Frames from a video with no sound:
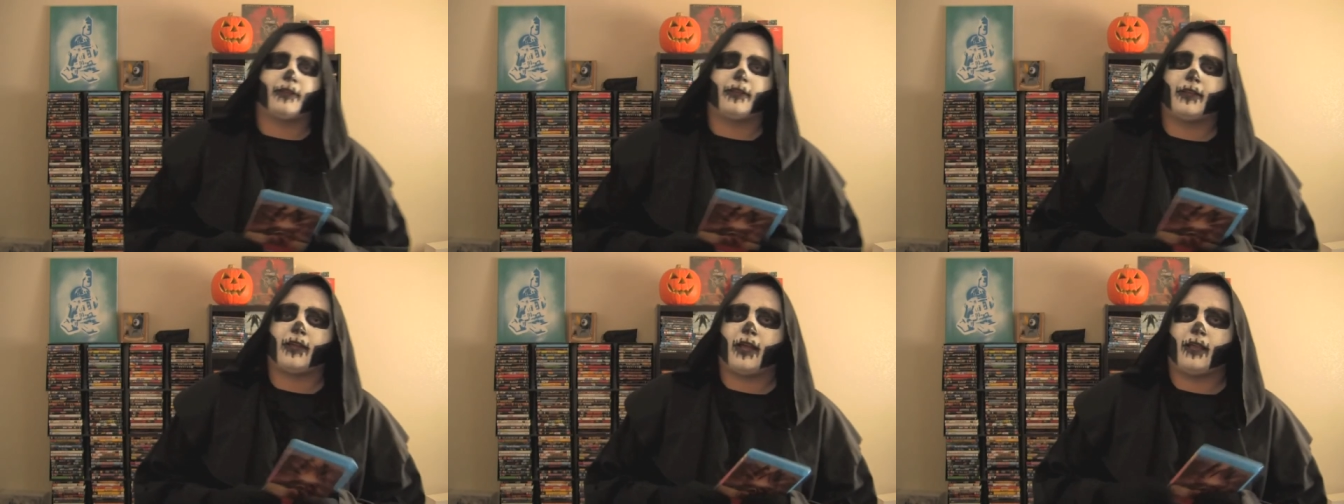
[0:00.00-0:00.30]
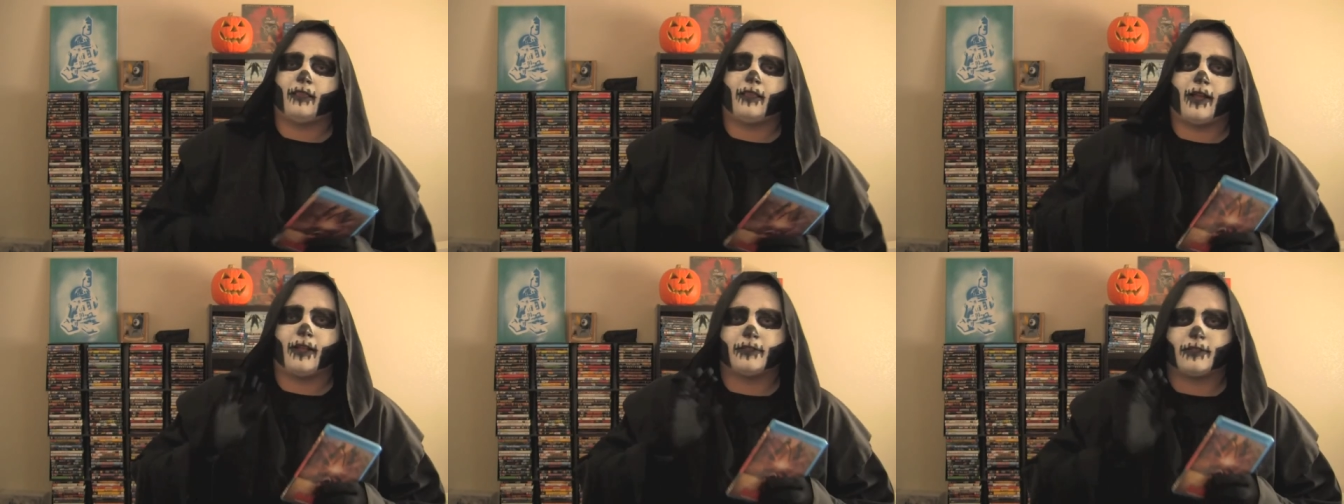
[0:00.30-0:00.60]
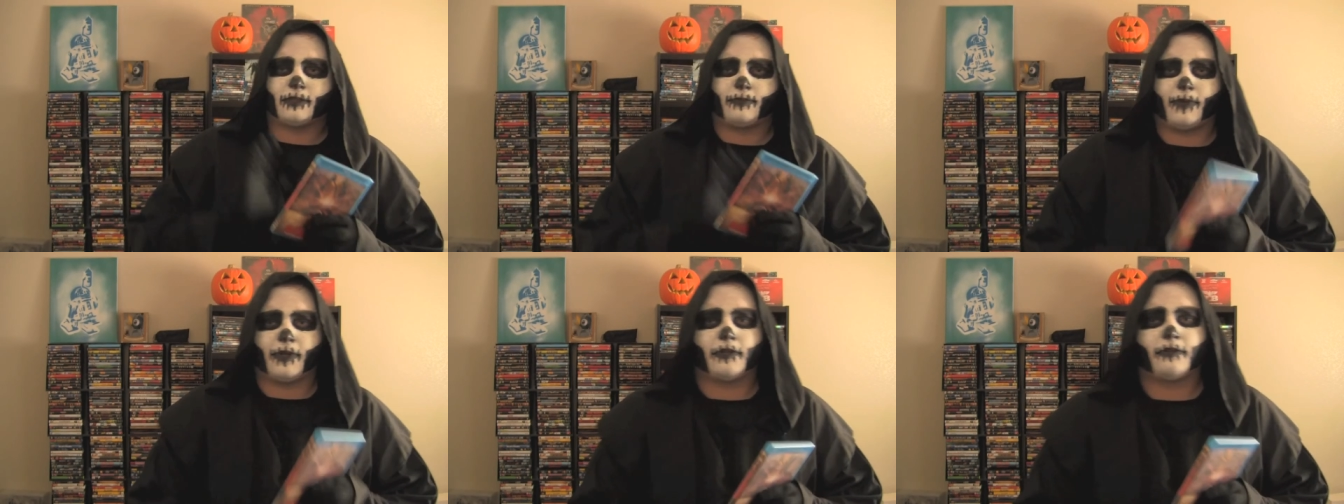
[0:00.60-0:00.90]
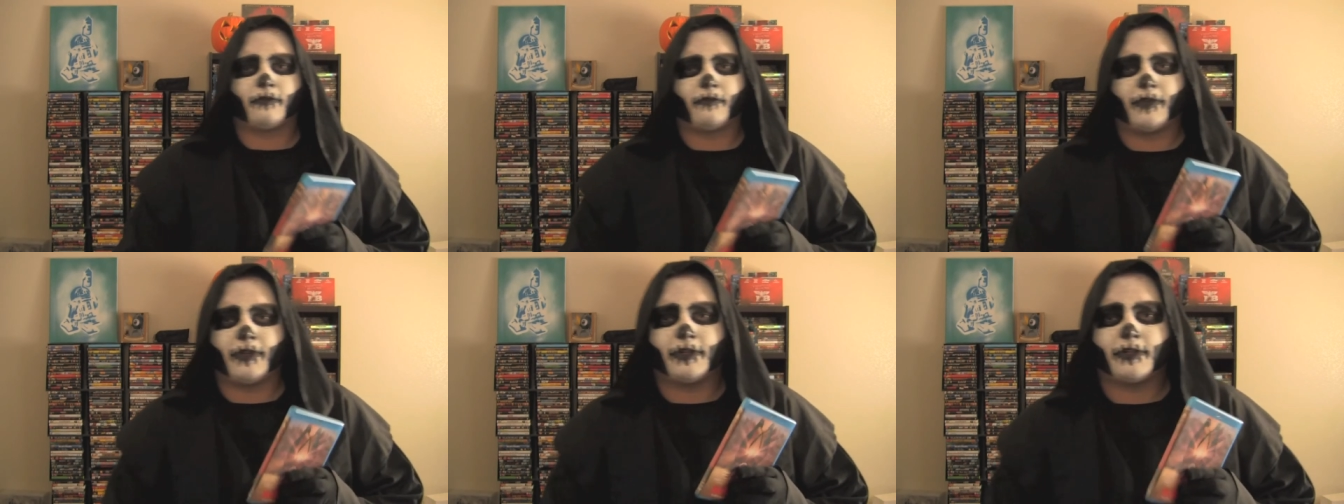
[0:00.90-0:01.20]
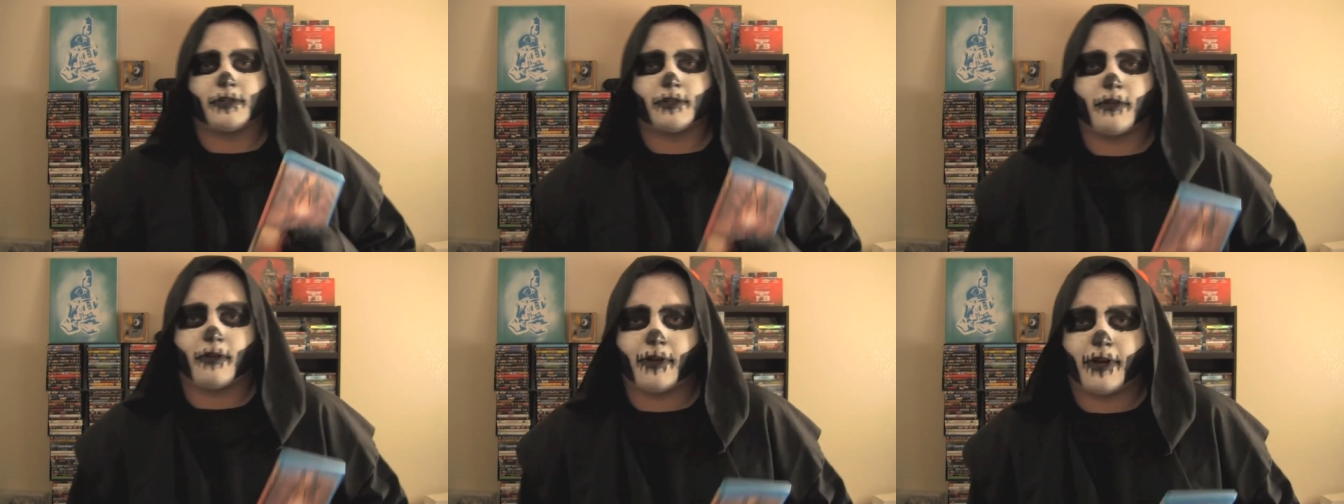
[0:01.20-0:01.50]
They got lots of special
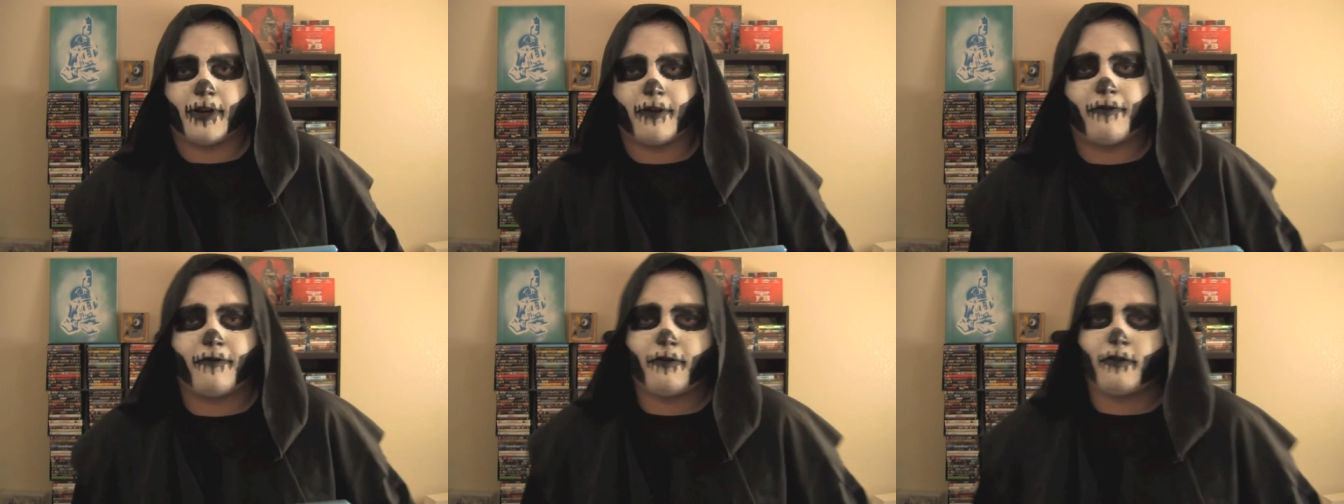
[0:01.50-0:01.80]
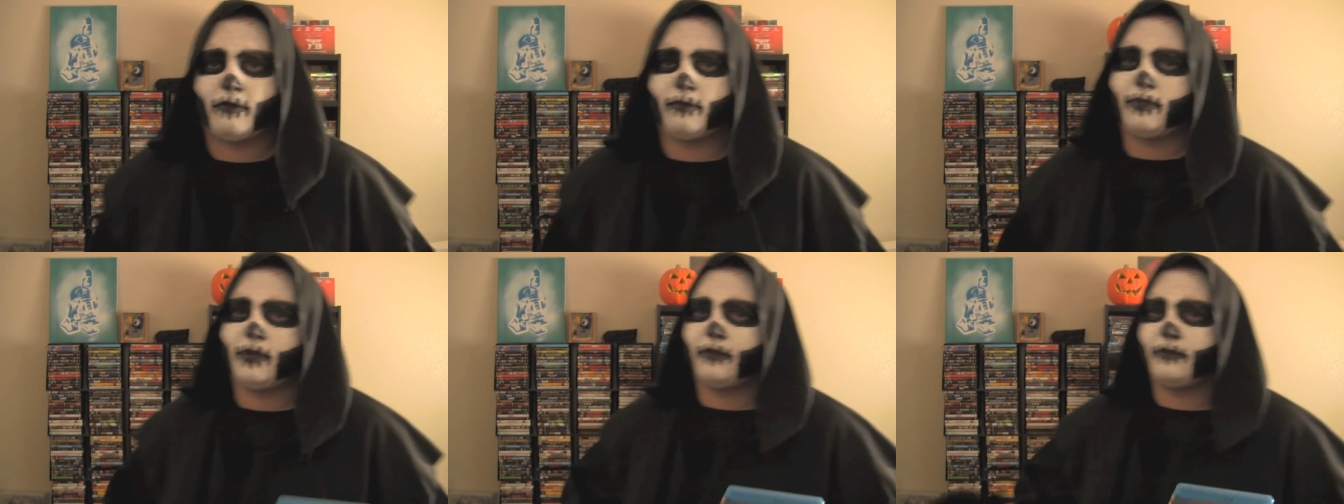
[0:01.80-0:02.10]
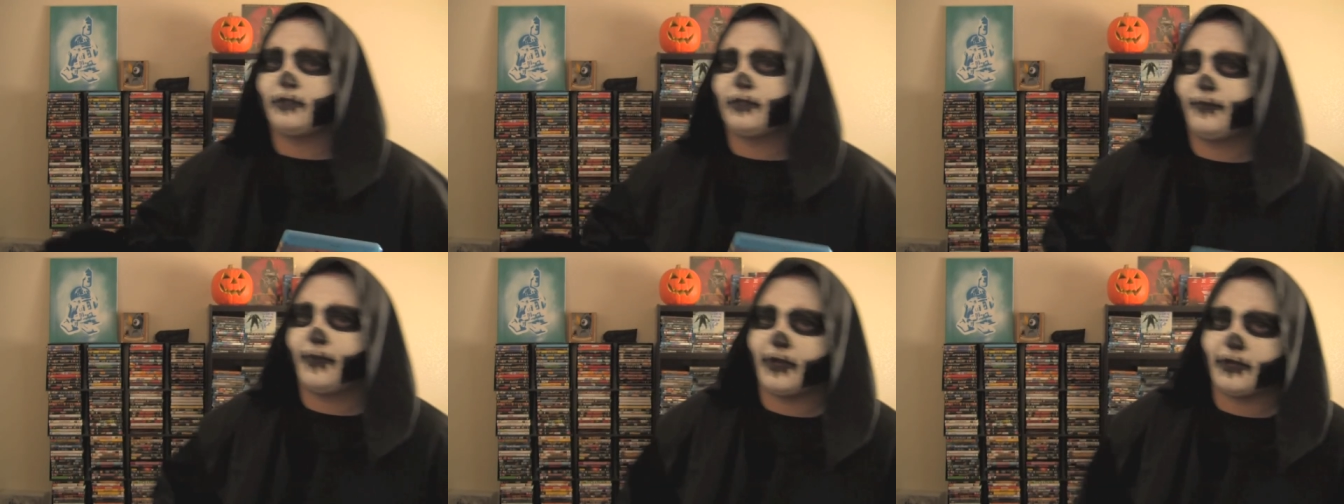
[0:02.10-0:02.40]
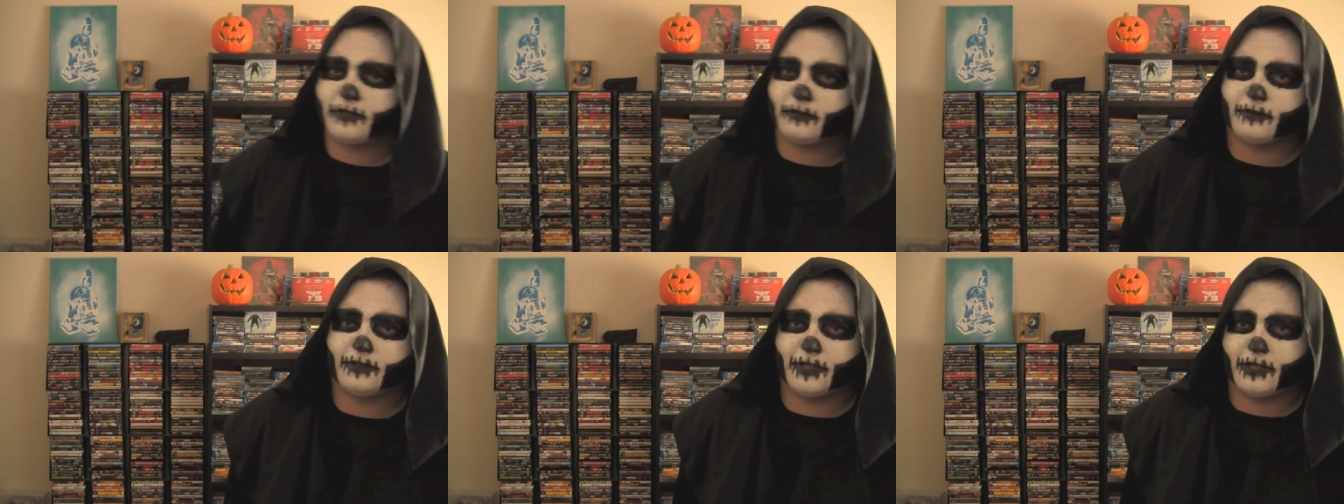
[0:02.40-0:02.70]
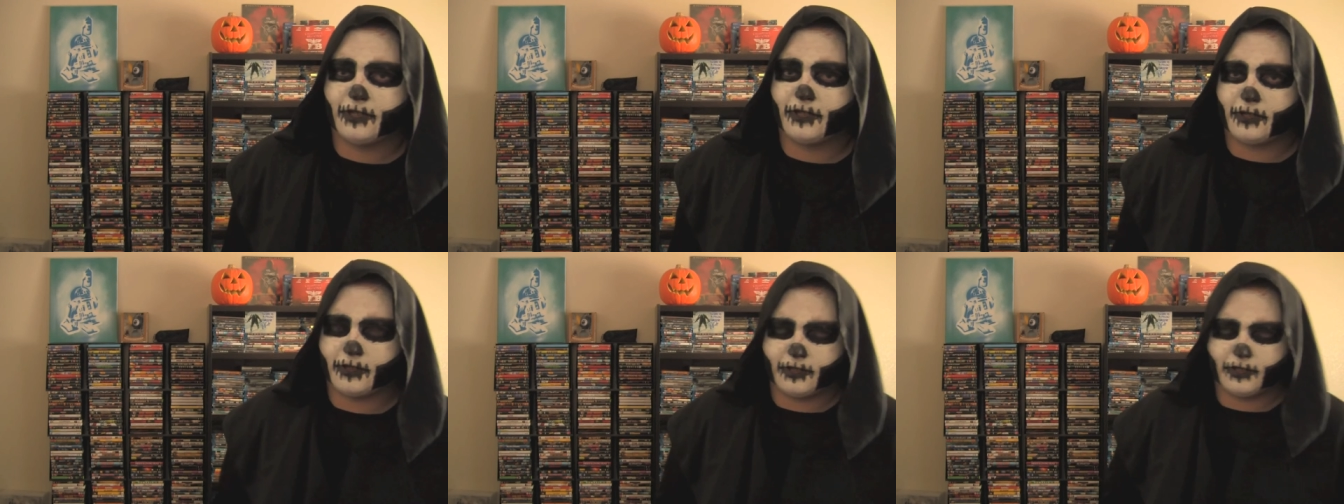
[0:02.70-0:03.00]
features on here. Full-blown special
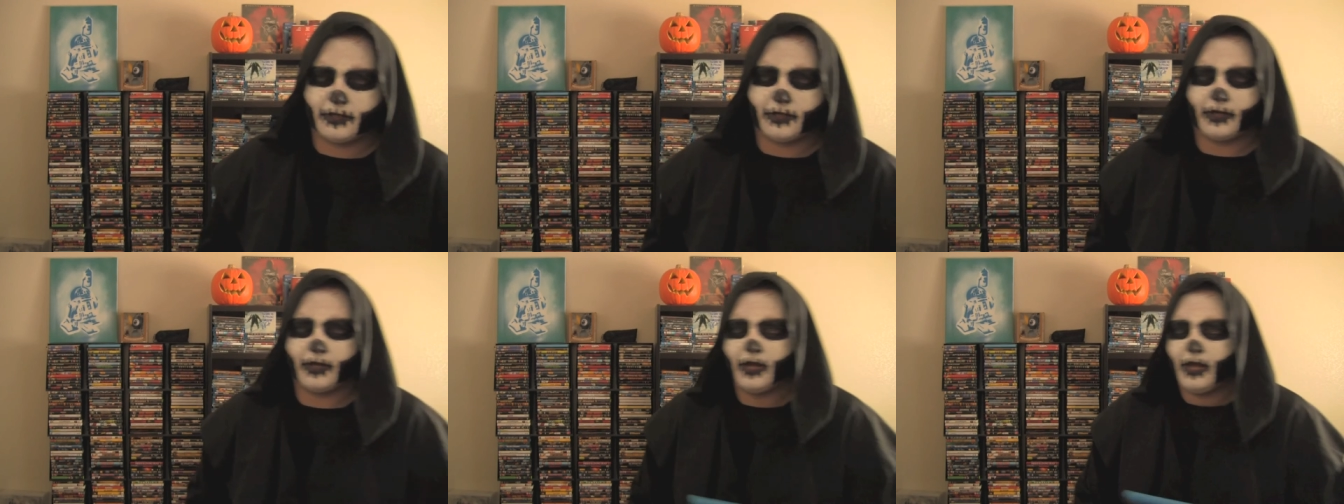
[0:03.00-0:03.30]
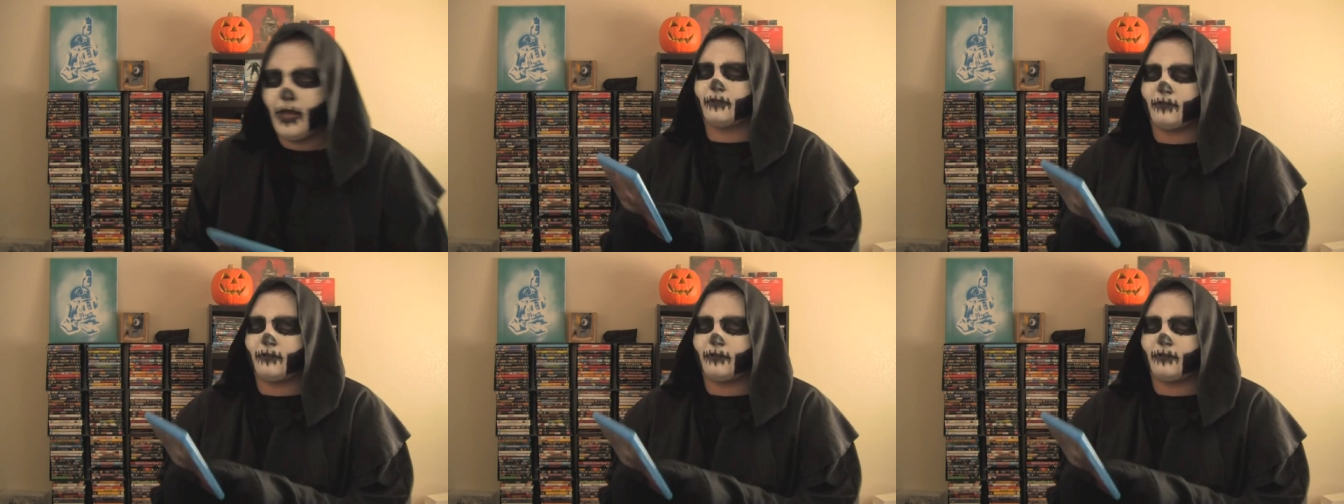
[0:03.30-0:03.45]
edition and shit.